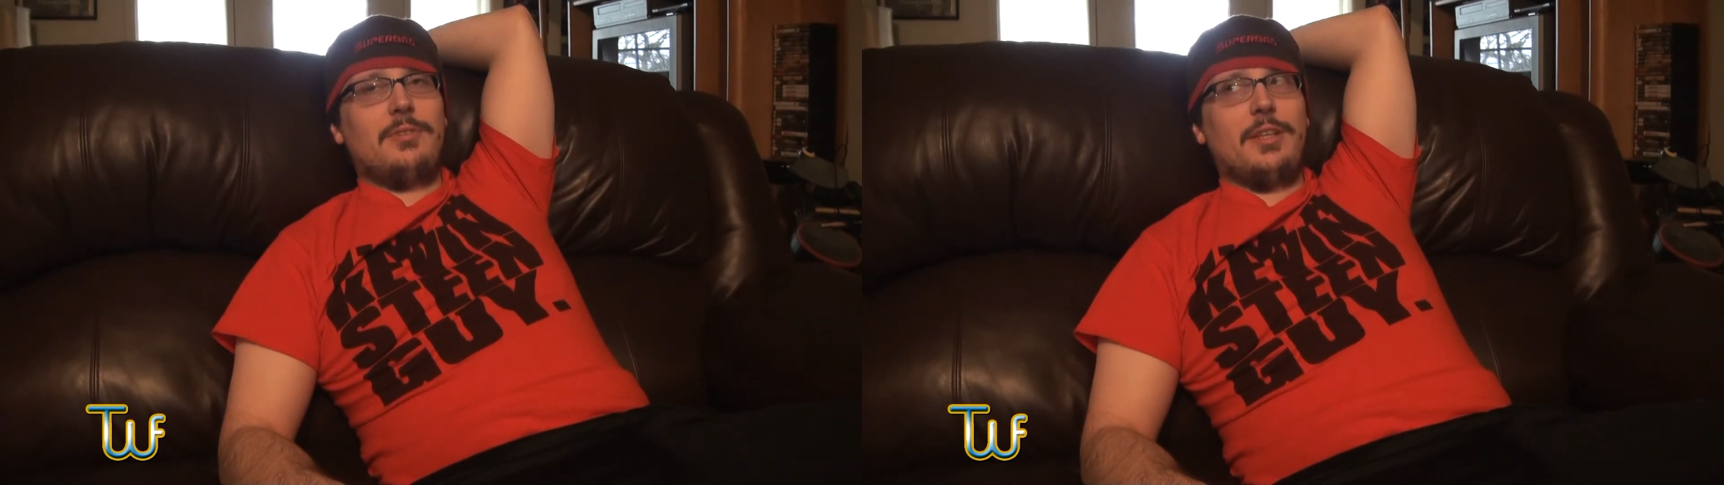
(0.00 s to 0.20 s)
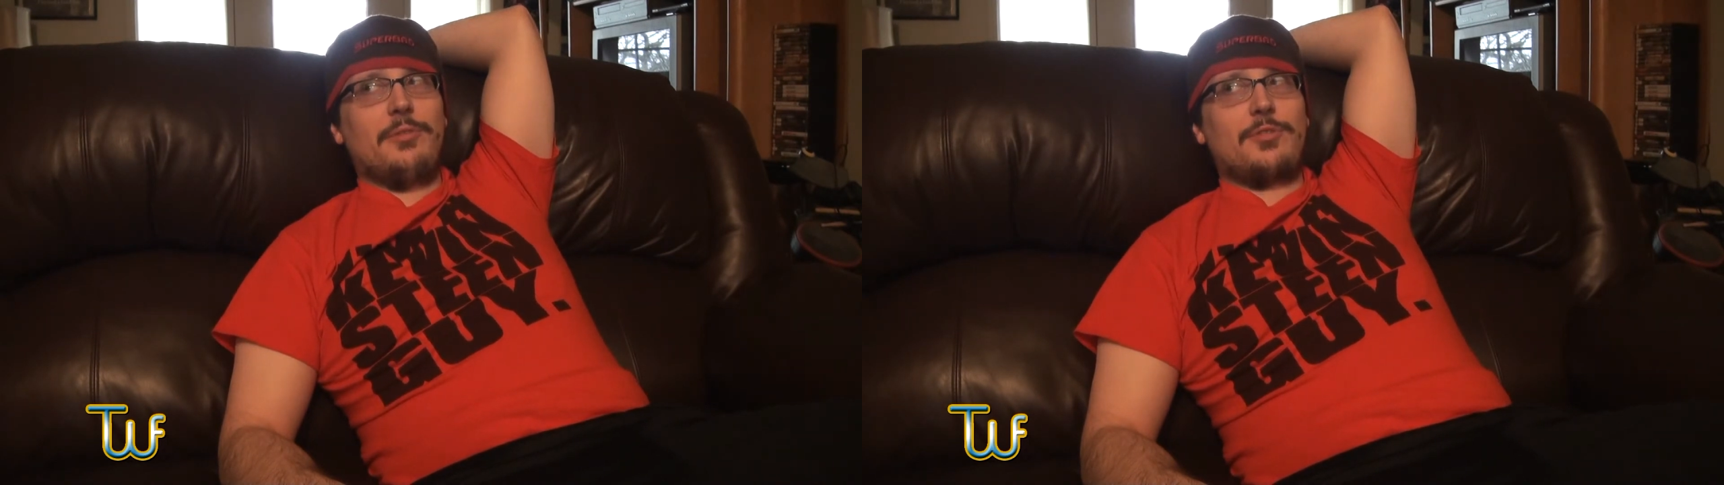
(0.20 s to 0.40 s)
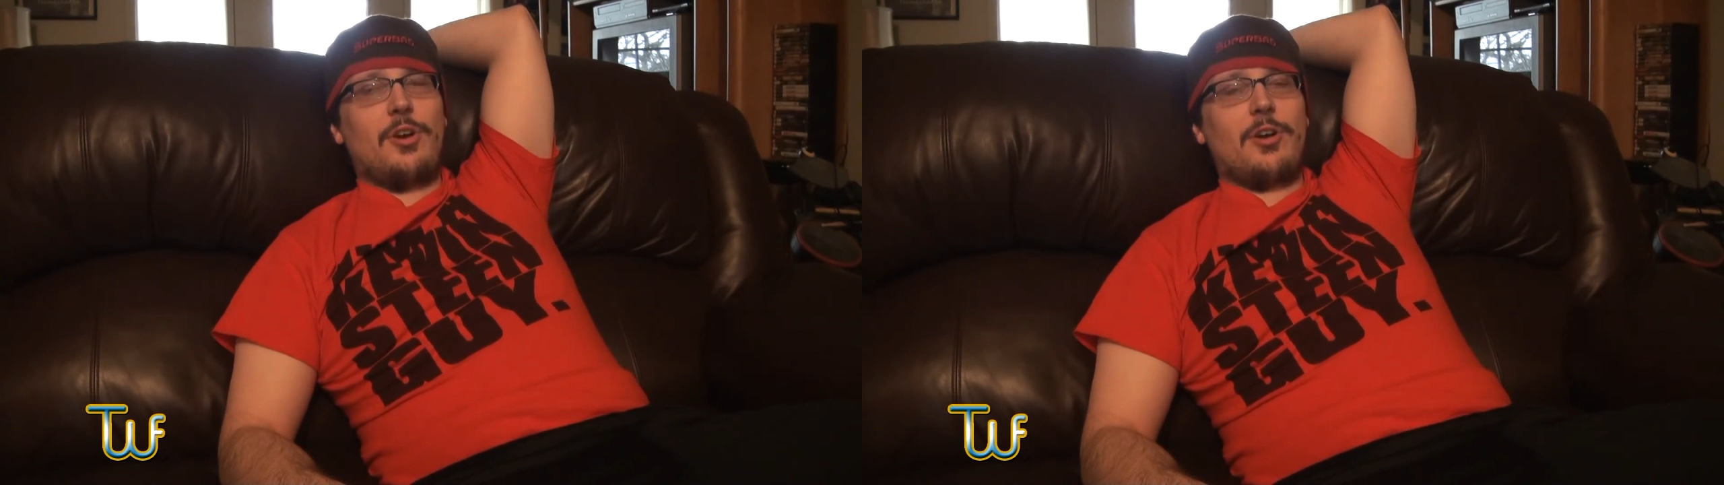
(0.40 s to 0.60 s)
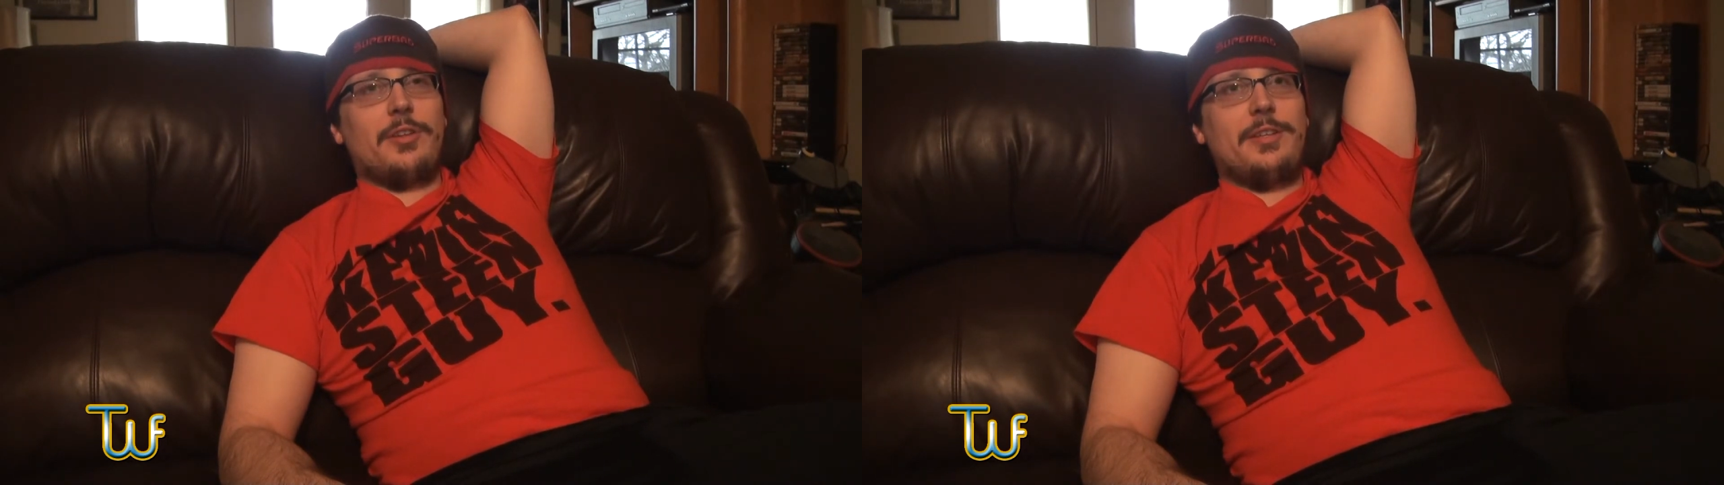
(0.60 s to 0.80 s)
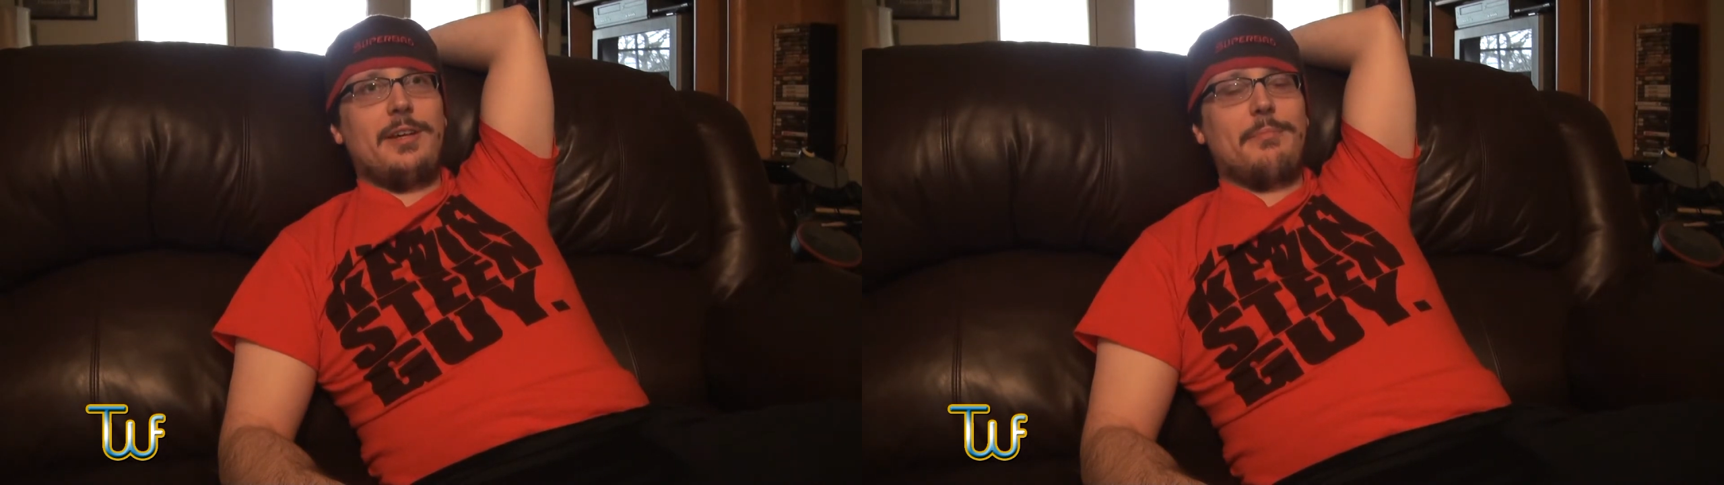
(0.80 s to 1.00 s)
let her talk
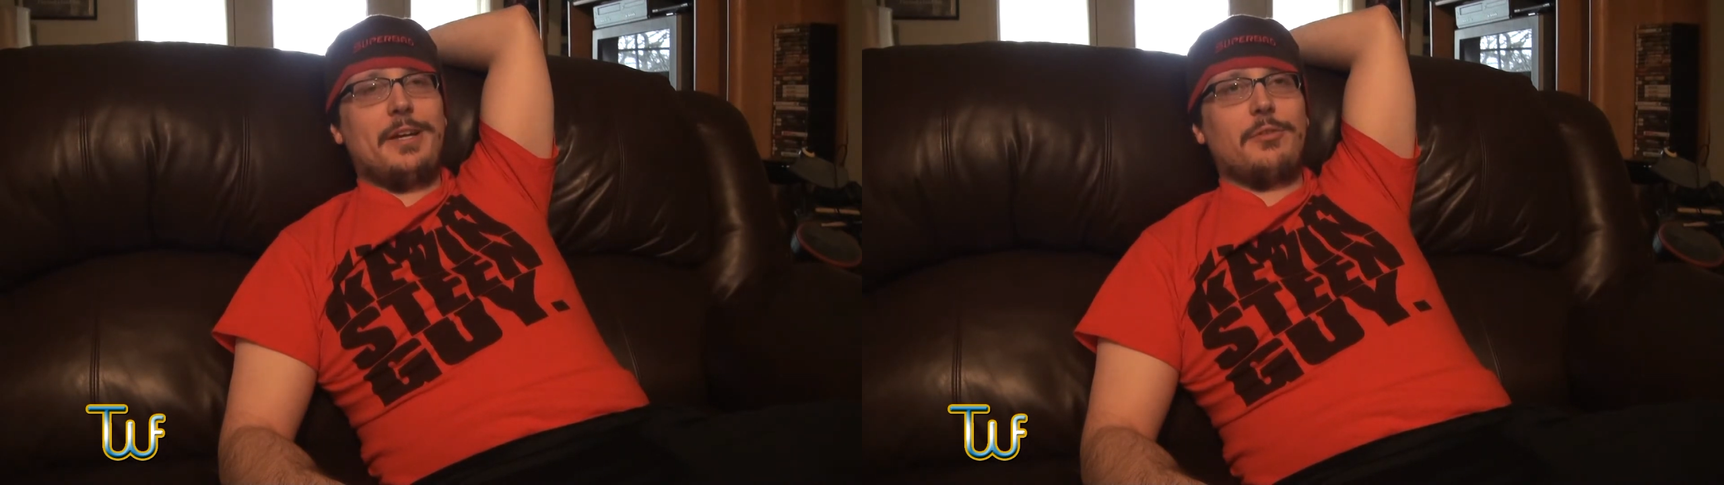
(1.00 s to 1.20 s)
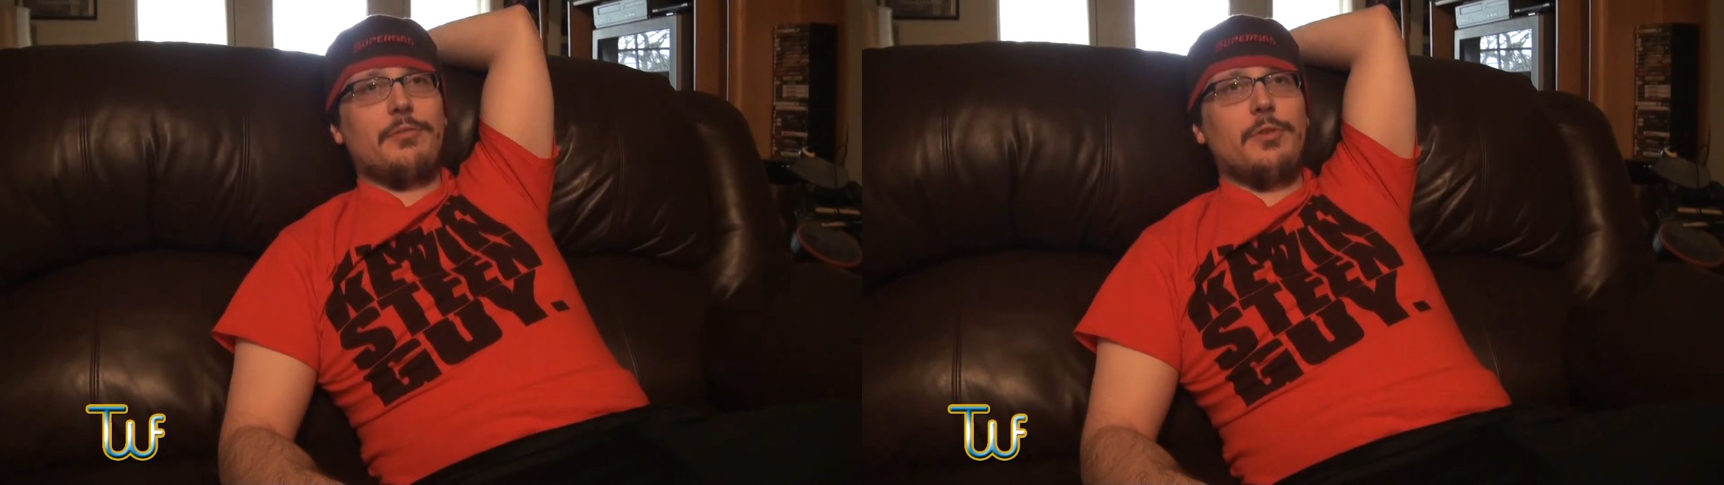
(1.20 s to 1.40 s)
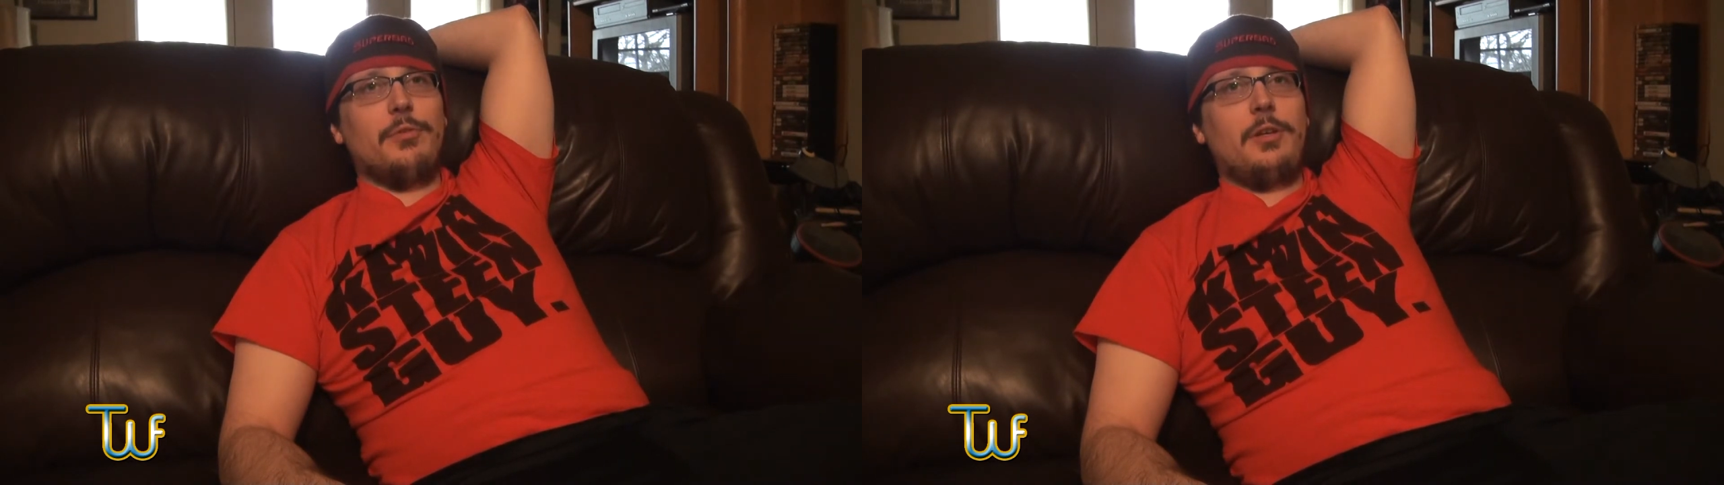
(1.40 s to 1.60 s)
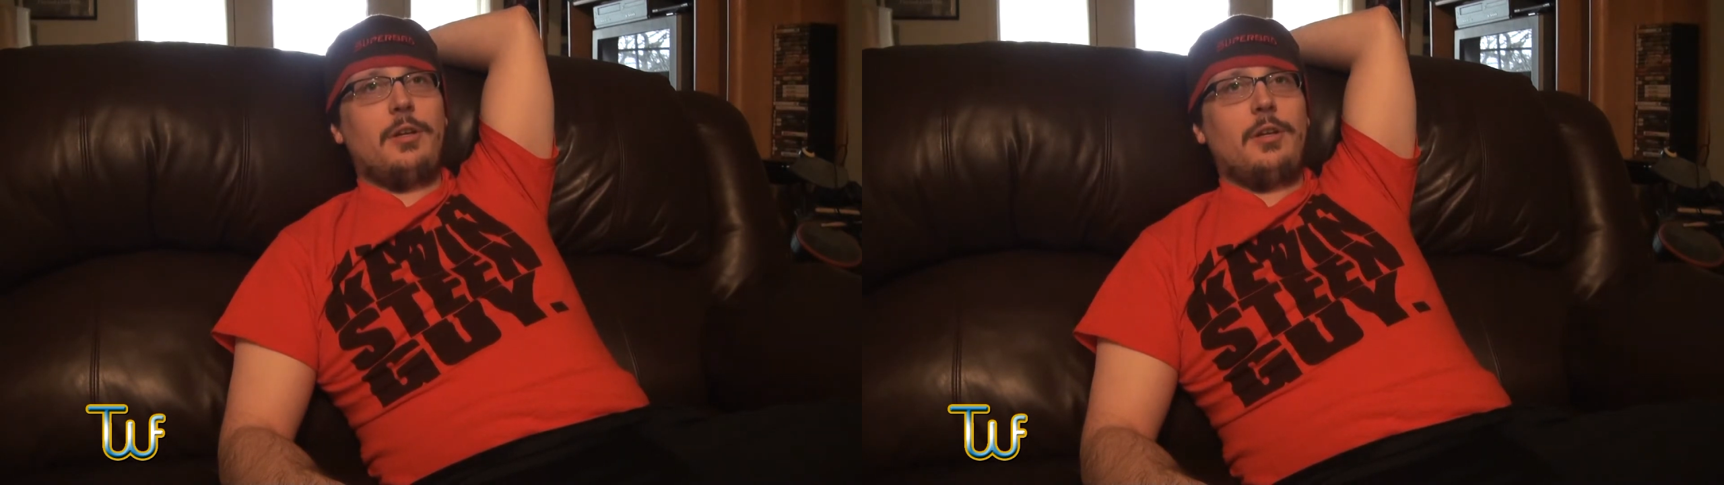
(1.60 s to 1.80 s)
on the damn microphone.